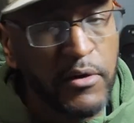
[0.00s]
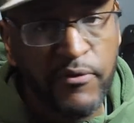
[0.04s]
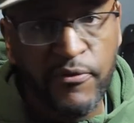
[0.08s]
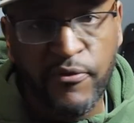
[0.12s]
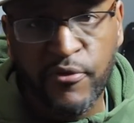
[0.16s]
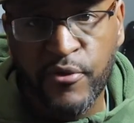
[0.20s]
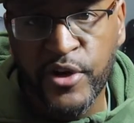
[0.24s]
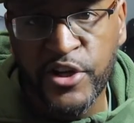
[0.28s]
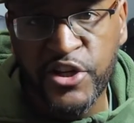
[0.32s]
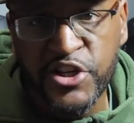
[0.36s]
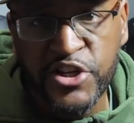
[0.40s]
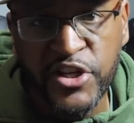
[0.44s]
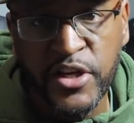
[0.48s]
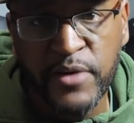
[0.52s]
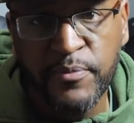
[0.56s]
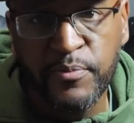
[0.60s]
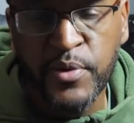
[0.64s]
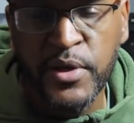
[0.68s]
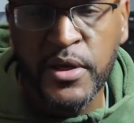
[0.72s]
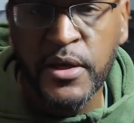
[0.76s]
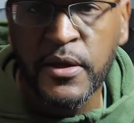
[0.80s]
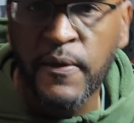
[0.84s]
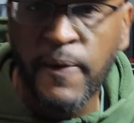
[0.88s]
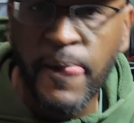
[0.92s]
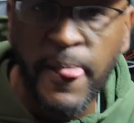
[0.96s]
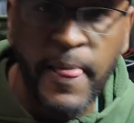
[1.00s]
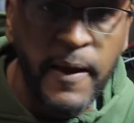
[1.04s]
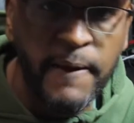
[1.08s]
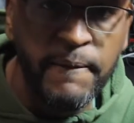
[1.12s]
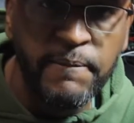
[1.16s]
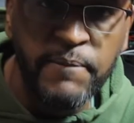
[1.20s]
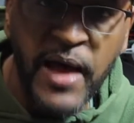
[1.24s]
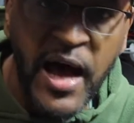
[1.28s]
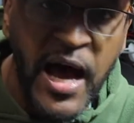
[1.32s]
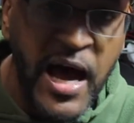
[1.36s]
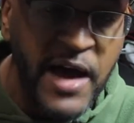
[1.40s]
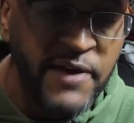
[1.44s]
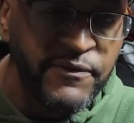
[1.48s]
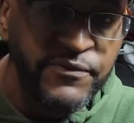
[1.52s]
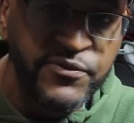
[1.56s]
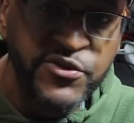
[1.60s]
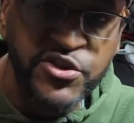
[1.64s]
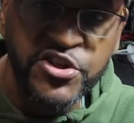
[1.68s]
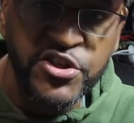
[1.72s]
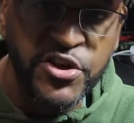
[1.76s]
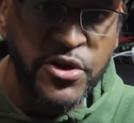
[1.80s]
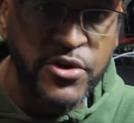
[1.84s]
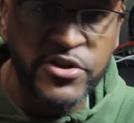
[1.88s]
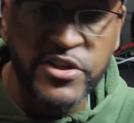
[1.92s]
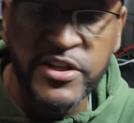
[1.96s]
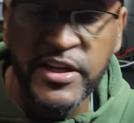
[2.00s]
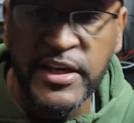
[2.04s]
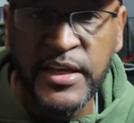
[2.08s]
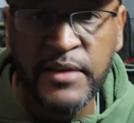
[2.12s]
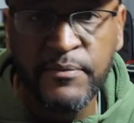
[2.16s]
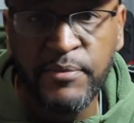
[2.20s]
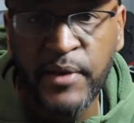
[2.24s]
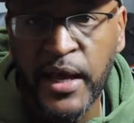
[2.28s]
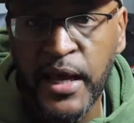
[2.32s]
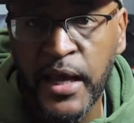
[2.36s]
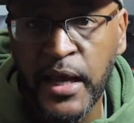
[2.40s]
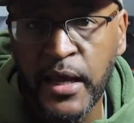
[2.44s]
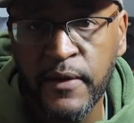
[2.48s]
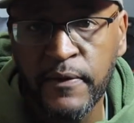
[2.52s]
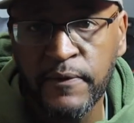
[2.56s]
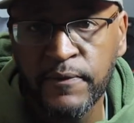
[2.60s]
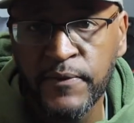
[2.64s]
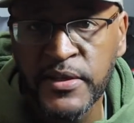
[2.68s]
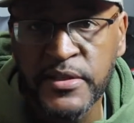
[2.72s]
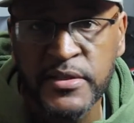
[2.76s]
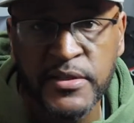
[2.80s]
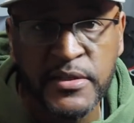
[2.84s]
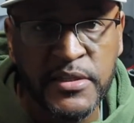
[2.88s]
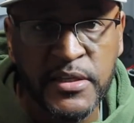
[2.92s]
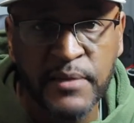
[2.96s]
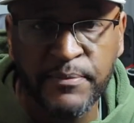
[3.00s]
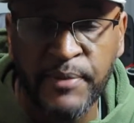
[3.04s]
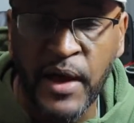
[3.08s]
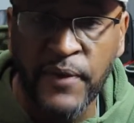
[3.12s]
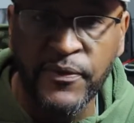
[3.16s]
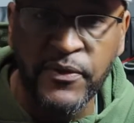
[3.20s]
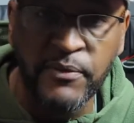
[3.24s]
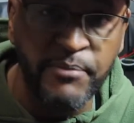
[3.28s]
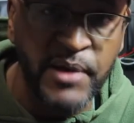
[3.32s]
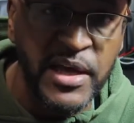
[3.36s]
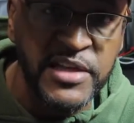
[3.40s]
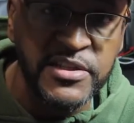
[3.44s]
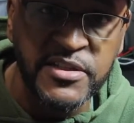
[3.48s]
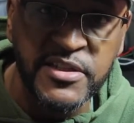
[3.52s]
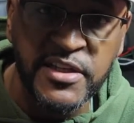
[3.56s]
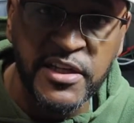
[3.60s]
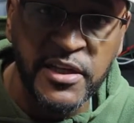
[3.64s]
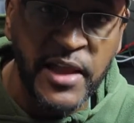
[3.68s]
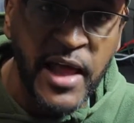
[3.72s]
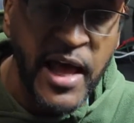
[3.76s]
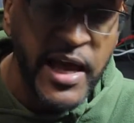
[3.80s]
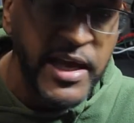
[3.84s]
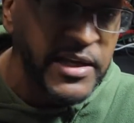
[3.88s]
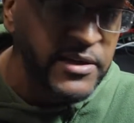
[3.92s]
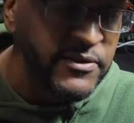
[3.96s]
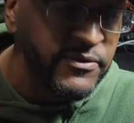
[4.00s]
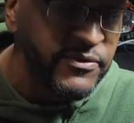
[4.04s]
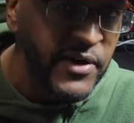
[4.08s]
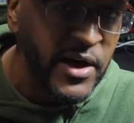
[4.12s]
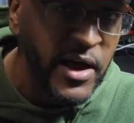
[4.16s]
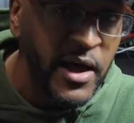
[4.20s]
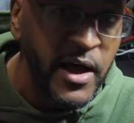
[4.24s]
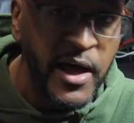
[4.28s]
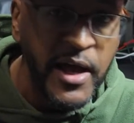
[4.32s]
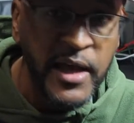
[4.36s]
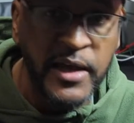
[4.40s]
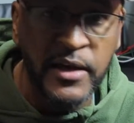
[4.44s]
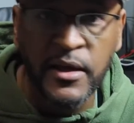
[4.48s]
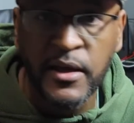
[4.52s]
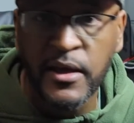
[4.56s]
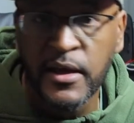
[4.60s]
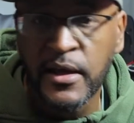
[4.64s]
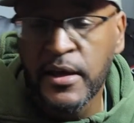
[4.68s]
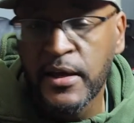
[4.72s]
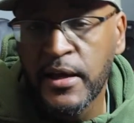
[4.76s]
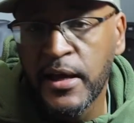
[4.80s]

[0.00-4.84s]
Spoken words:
Free shipping. I've searched eBay. This is about the best deal I can find.